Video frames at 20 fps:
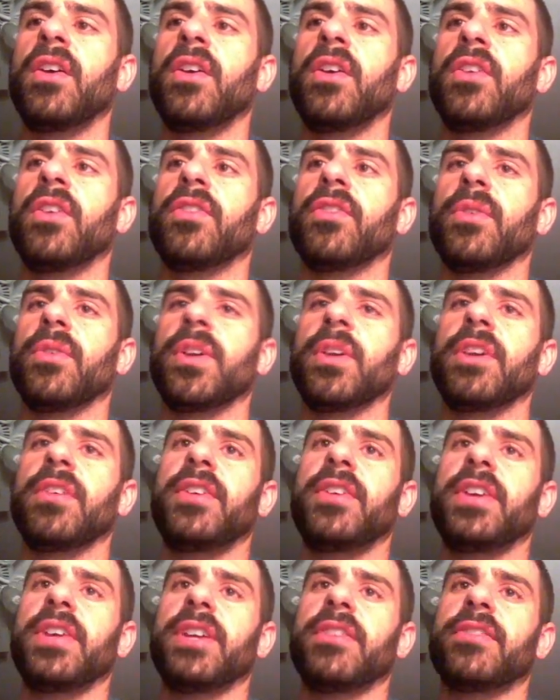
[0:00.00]
So here
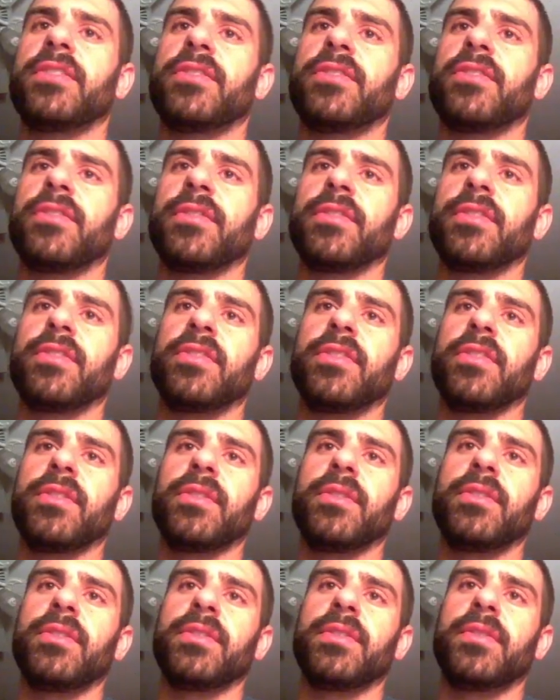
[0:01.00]
he gets Traverse the
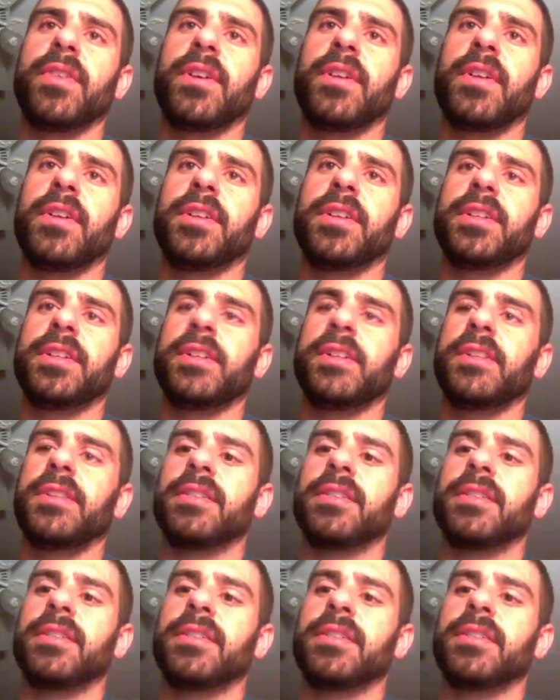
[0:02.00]
Ulenwald,
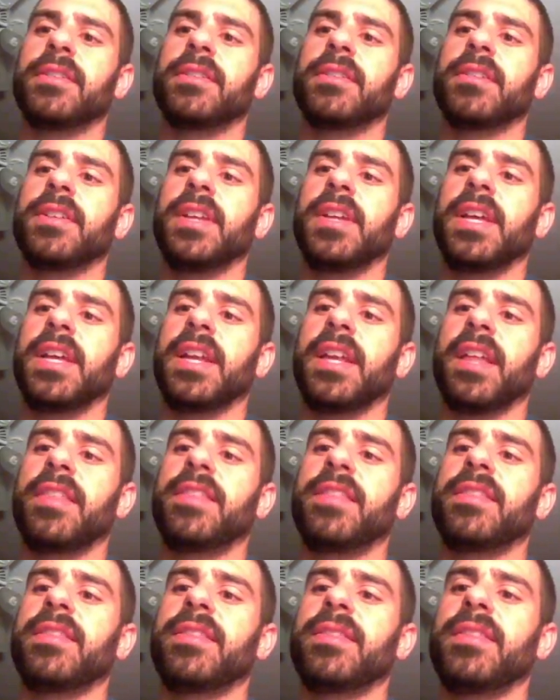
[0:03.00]
and I
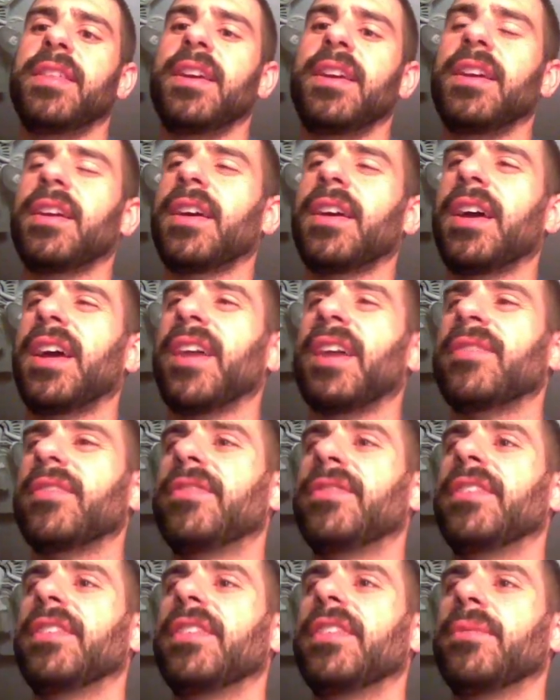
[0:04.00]
think I have a
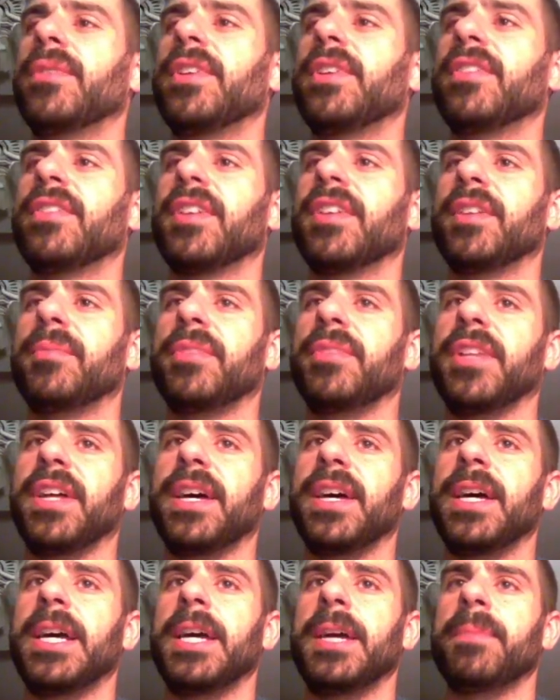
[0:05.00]
feeling what he's going to
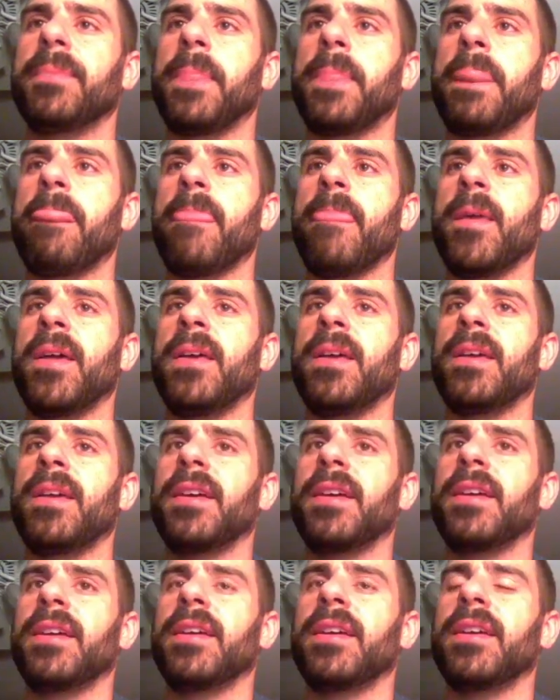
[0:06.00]
play.
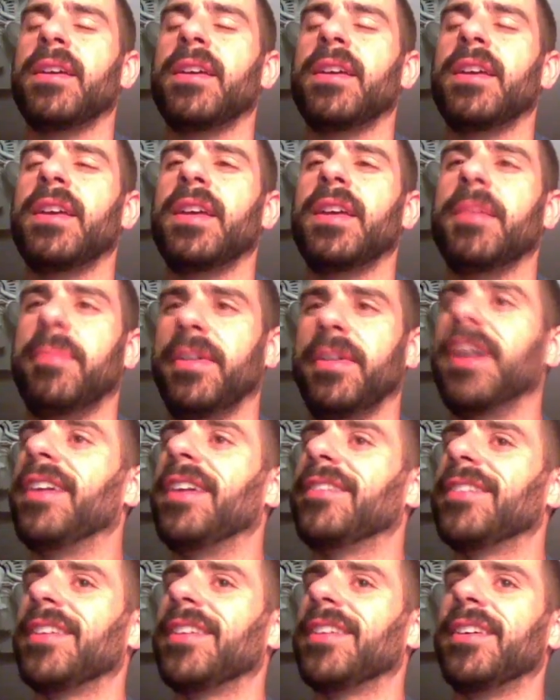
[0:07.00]
He plays
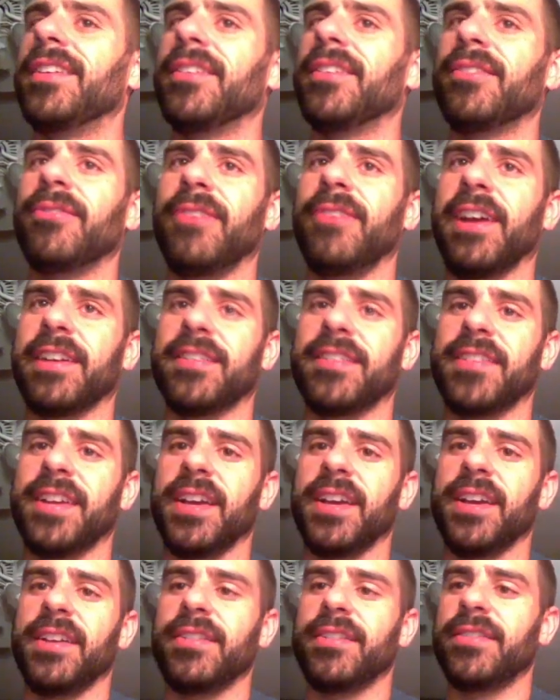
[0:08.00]
it, Rex
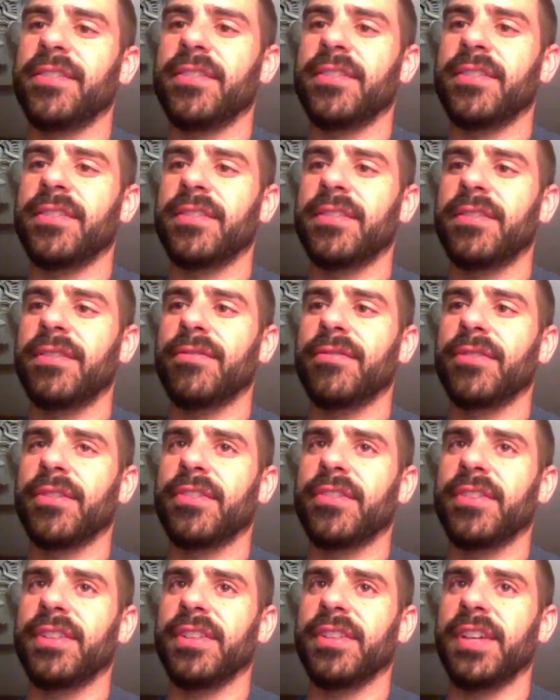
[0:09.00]
Sage.
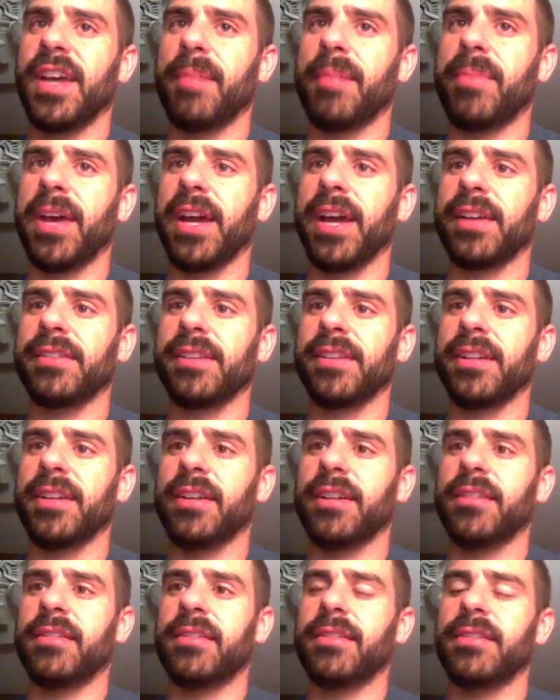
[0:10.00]
Fortunately, I packed it,
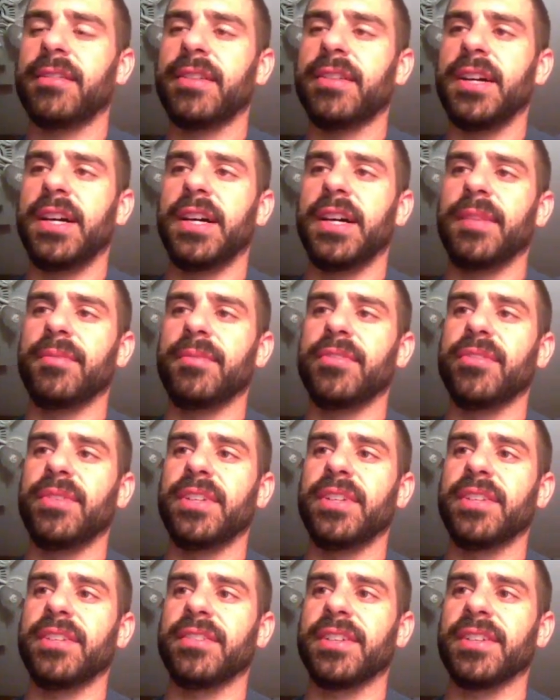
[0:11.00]
so he
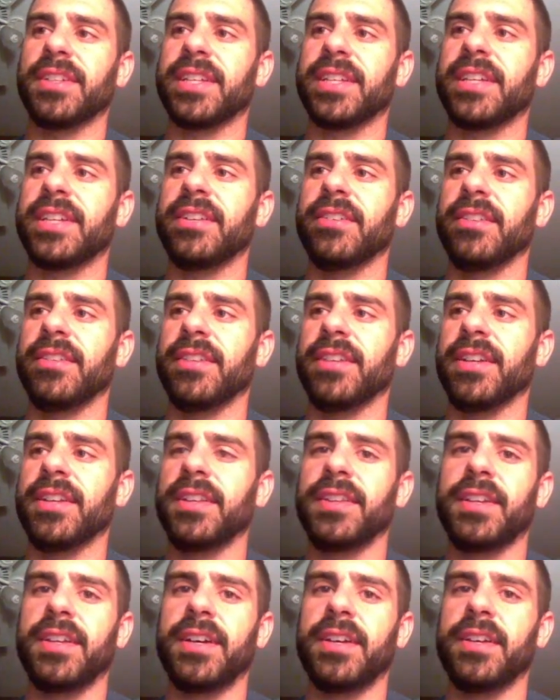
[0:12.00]
doesn't get to kill the
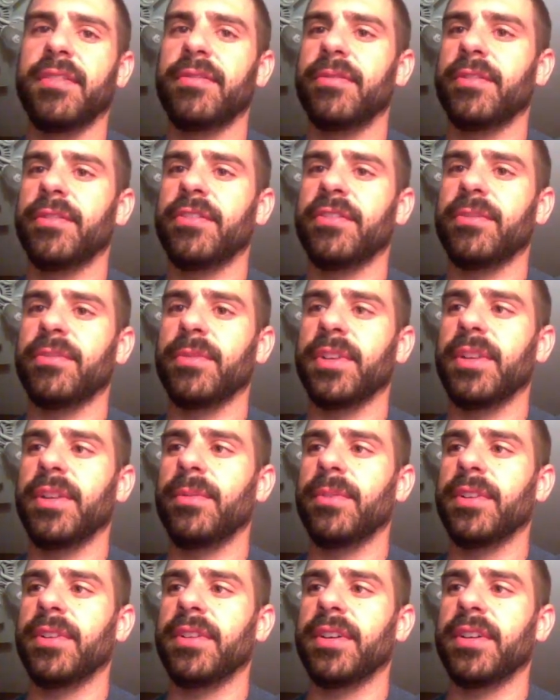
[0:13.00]
Unlife, which is what he would
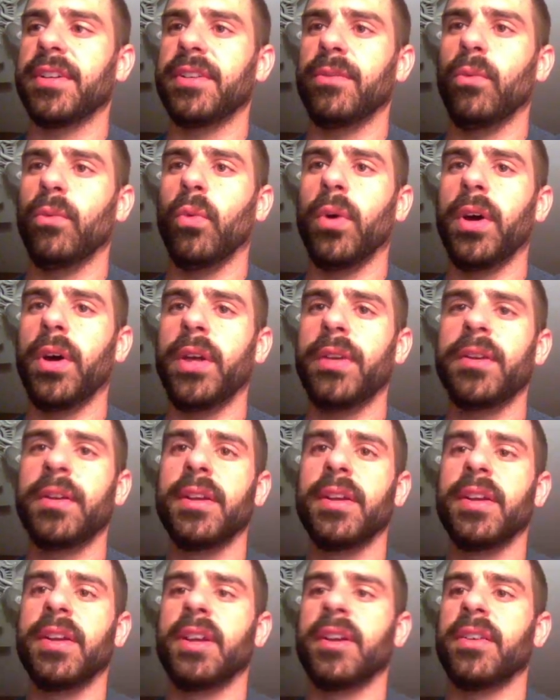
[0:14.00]
have done and won.
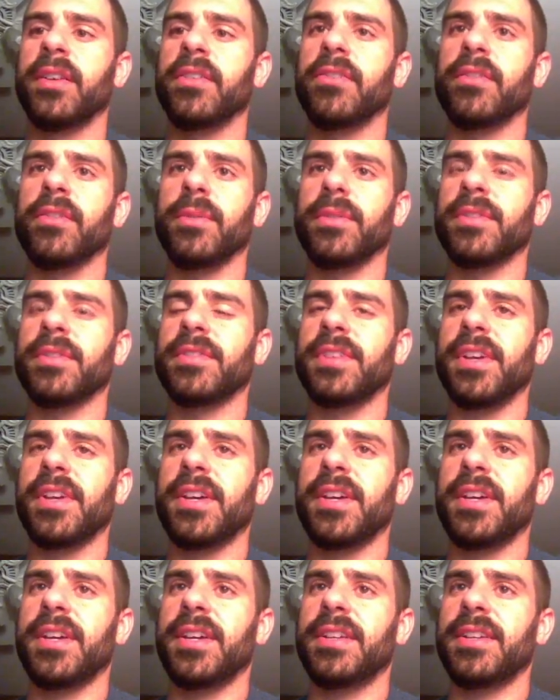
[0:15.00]
So
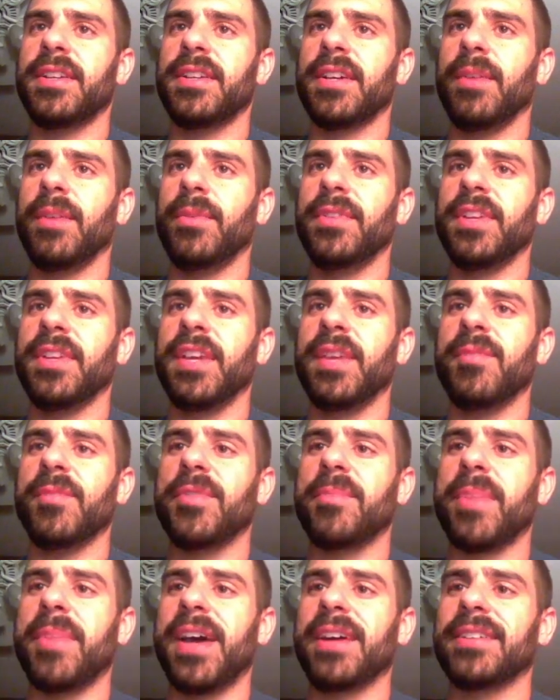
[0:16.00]
instead, I win the game
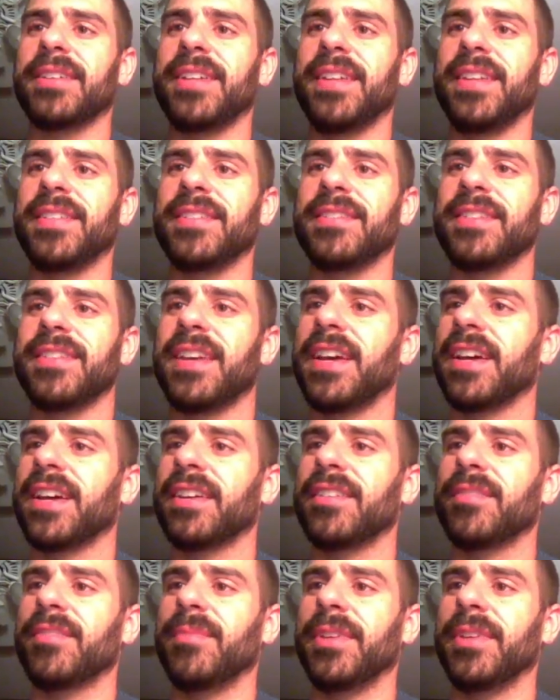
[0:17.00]
with Pact on the Stack.
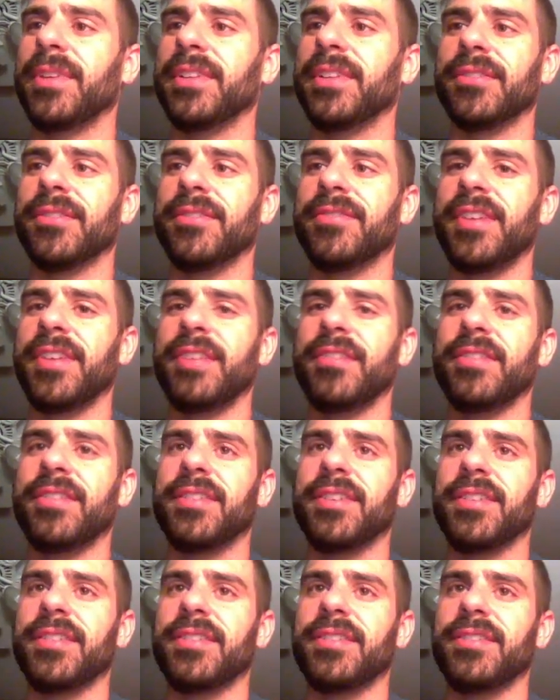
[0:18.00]
It's my literal favorite
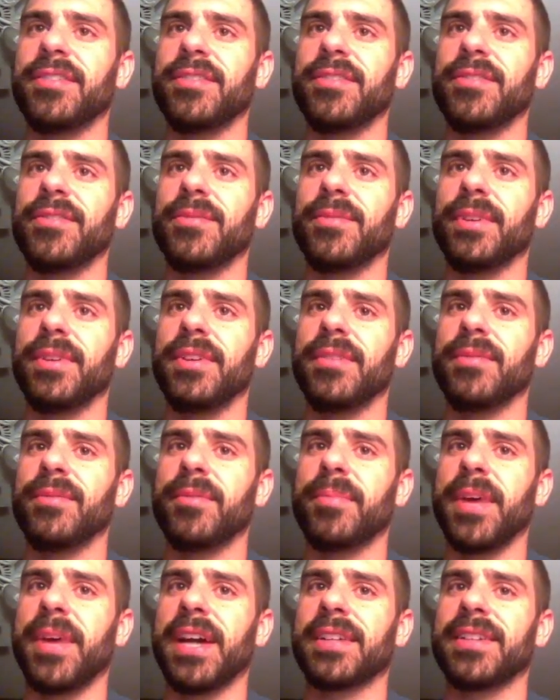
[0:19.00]
thing to do is win with
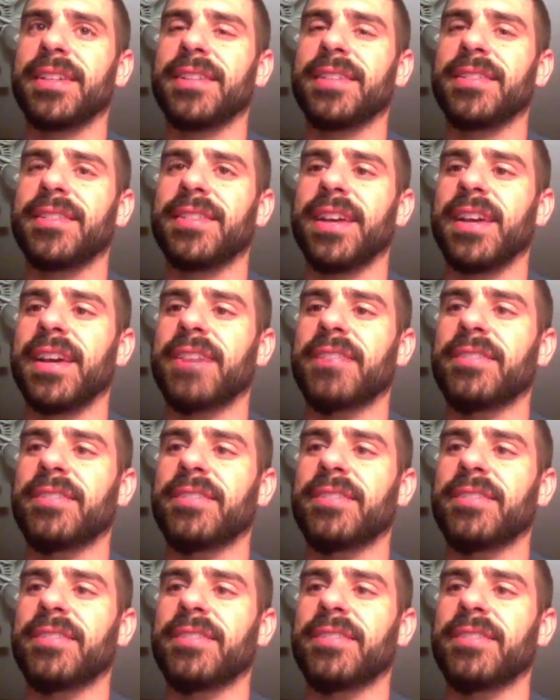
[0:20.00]
Pact on the Stack.